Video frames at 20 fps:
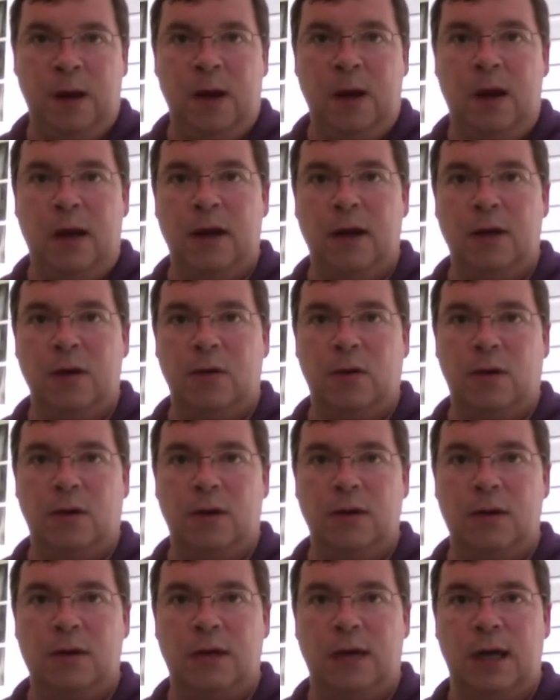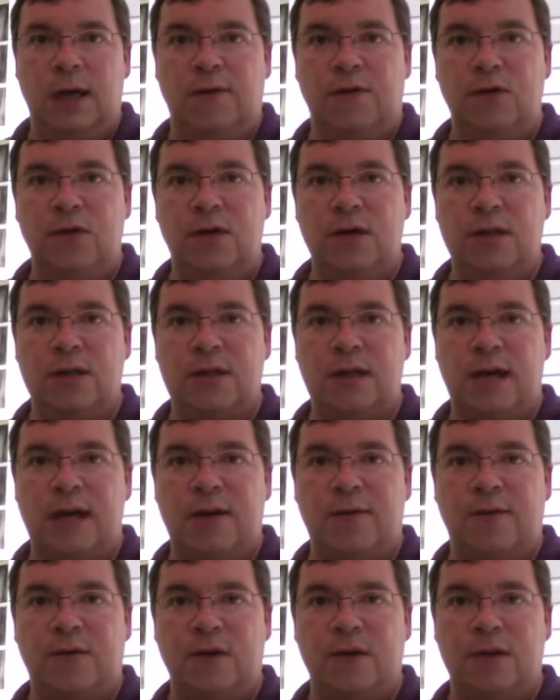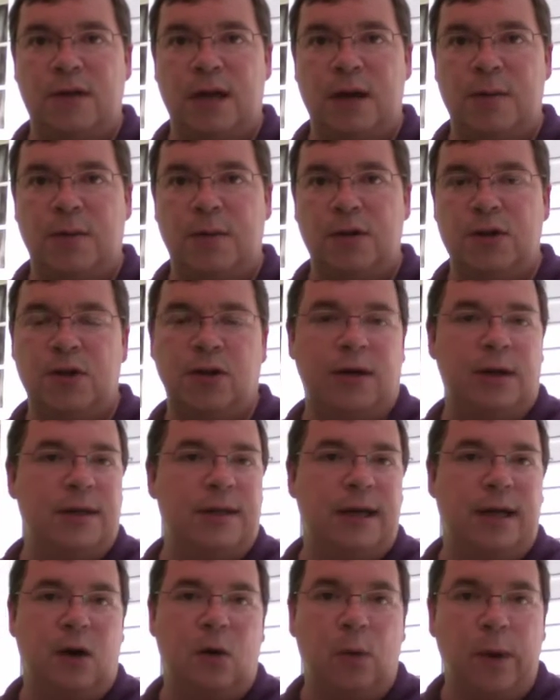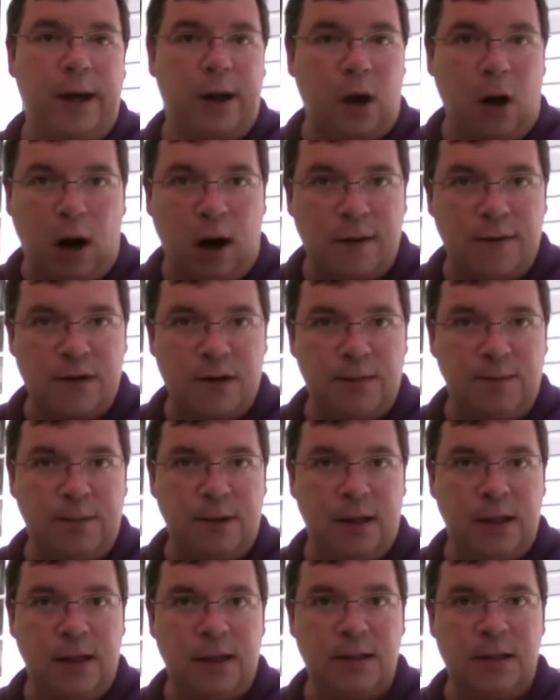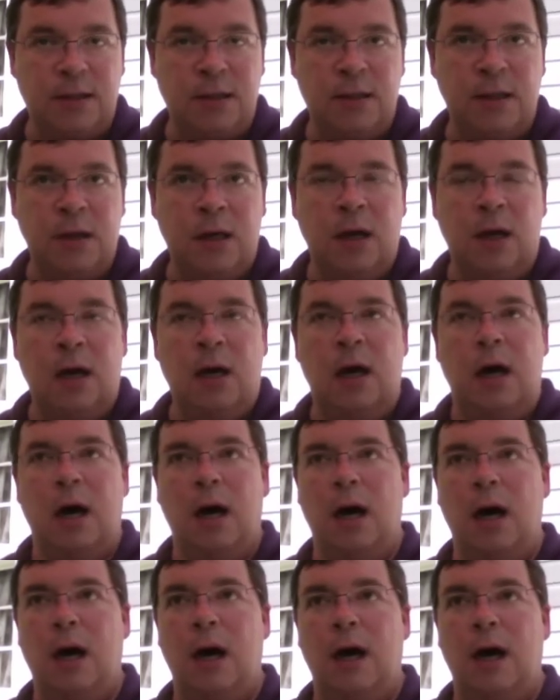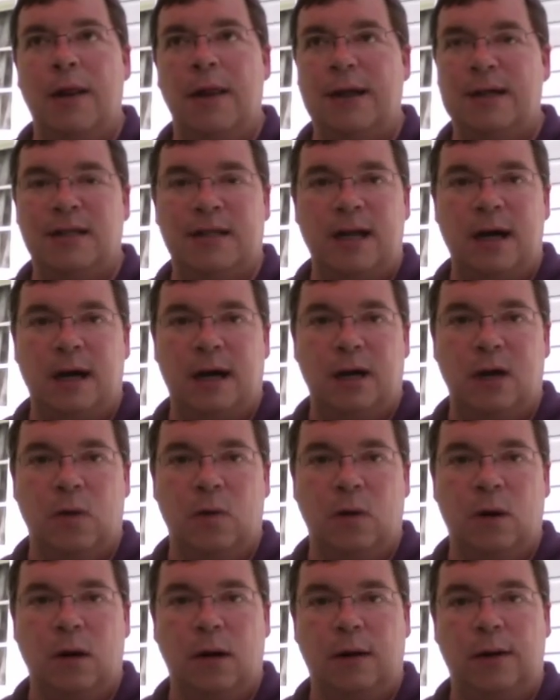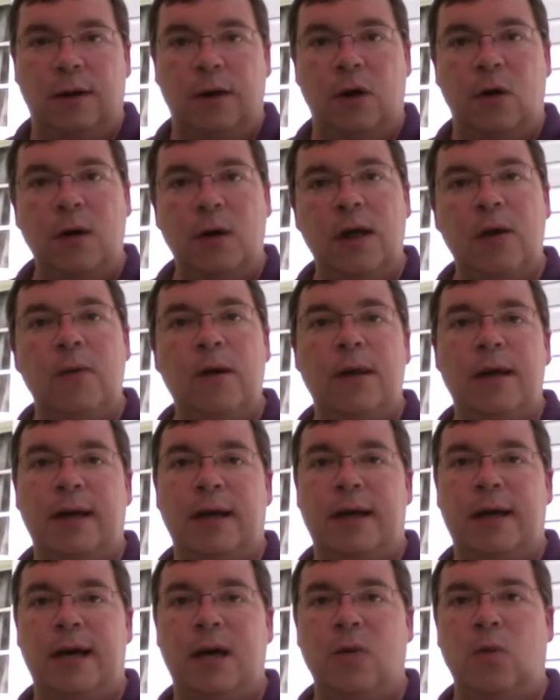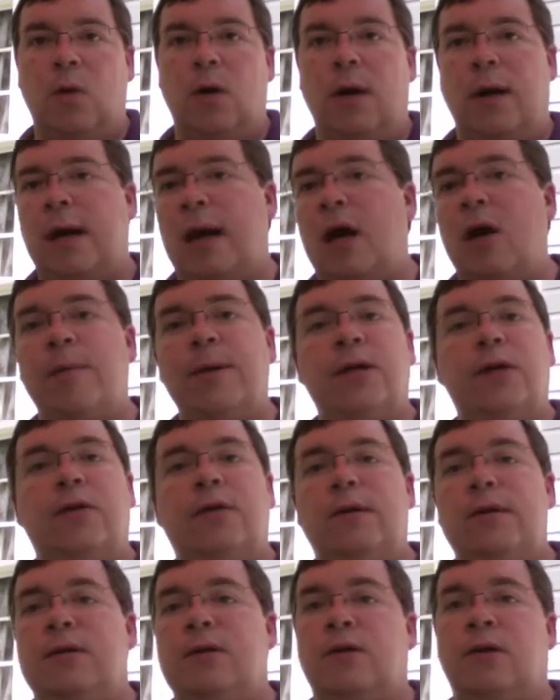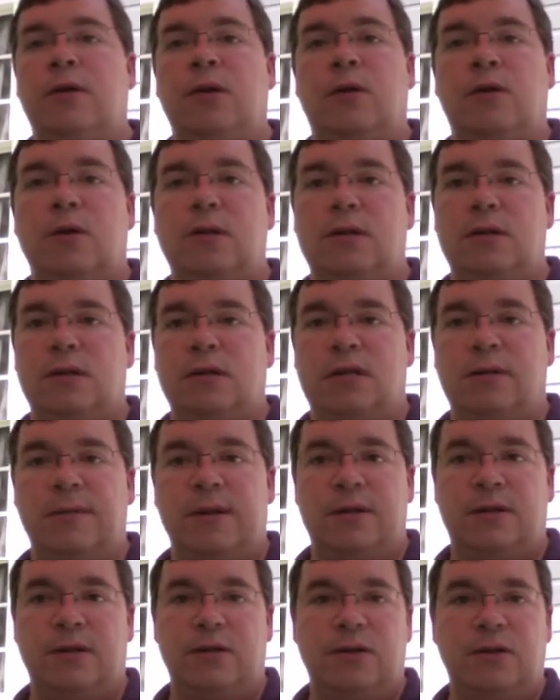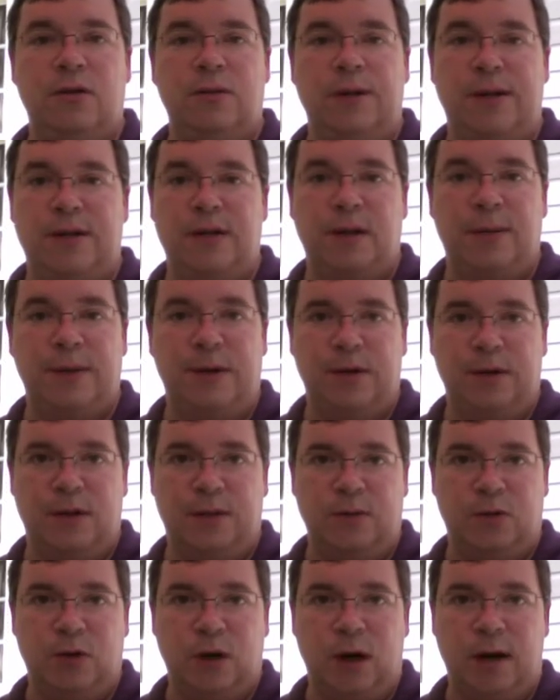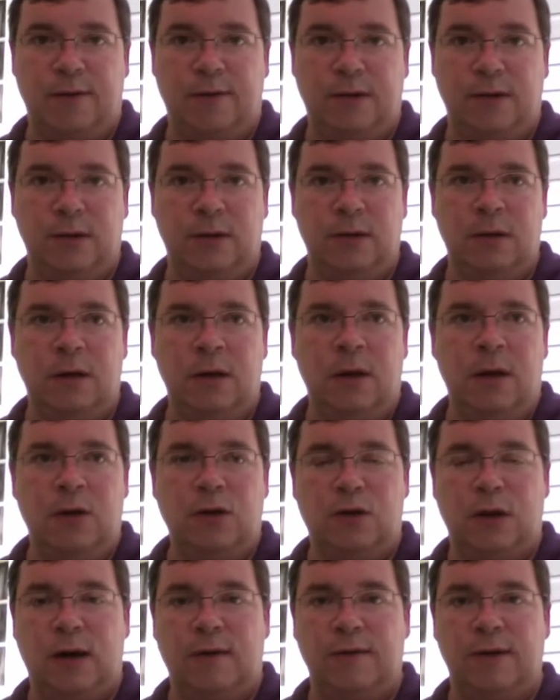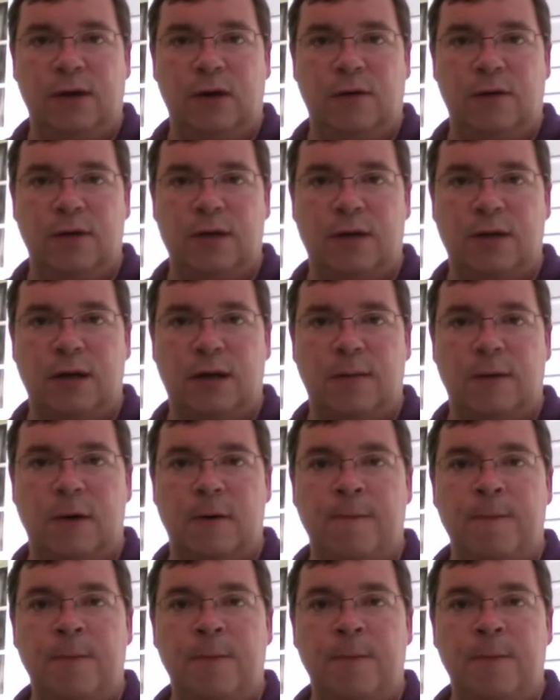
In other words, if you decided, for example, that you're going to take a week off someplace, that's not going to work. The only way that it can work, and I'll be doing this during the course of the semester too, because I'll be doing some traveling over the summer,